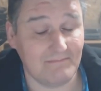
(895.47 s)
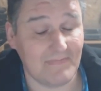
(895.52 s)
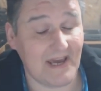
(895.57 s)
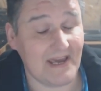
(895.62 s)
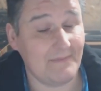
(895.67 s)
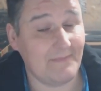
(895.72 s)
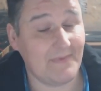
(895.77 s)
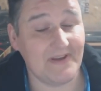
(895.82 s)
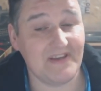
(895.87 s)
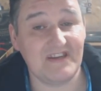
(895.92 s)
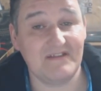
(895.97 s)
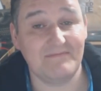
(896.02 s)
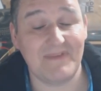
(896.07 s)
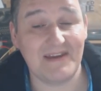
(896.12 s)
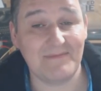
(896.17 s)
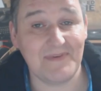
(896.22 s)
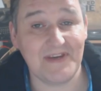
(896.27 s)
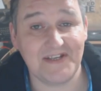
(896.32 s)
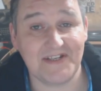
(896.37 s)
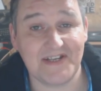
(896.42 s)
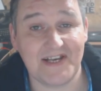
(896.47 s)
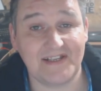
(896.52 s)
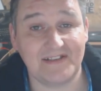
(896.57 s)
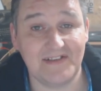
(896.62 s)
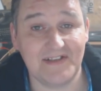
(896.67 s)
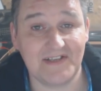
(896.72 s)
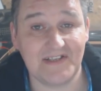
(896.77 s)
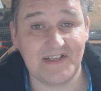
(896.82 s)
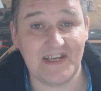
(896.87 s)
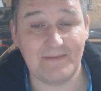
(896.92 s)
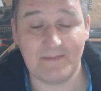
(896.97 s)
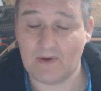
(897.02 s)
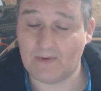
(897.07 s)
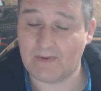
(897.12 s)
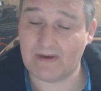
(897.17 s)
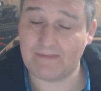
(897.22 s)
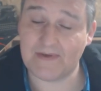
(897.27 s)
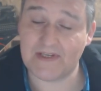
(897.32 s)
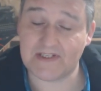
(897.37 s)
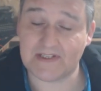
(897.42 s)
My opinion might be exactly the same.
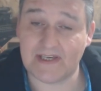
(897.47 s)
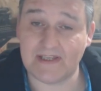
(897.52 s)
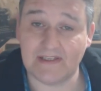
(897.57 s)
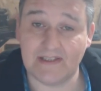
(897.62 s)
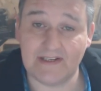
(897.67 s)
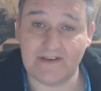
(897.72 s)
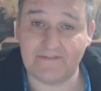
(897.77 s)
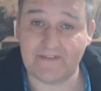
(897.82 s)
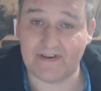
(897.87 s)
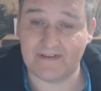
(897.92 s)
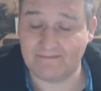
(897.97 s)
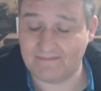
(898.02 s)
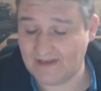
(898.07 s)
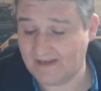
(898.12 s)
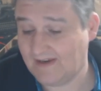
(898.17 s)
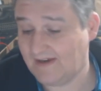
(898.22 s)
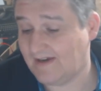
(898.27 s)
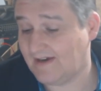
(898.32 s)
It might be slightly different.